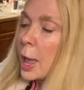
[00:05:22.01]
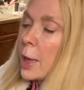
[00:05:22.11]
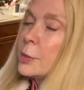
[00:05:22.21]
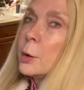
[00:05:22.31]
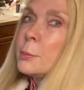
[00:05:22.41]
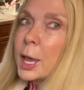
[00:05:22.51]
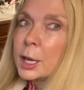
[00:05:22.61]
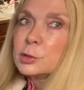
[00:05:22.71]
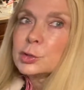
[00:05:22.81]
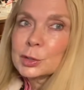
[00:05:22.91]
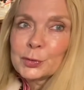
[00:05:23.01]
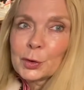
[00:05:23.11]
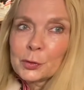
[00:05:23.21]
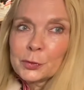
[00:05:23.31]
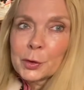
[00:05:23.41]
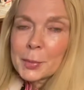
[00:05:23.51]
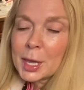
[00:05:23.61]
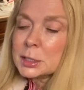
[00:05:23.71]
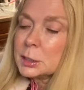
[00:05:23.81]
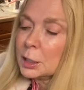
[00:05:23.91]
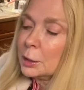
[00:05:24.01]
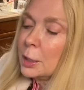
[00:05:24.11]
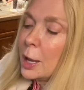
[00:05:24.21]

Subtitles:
and they're made just for fermenting,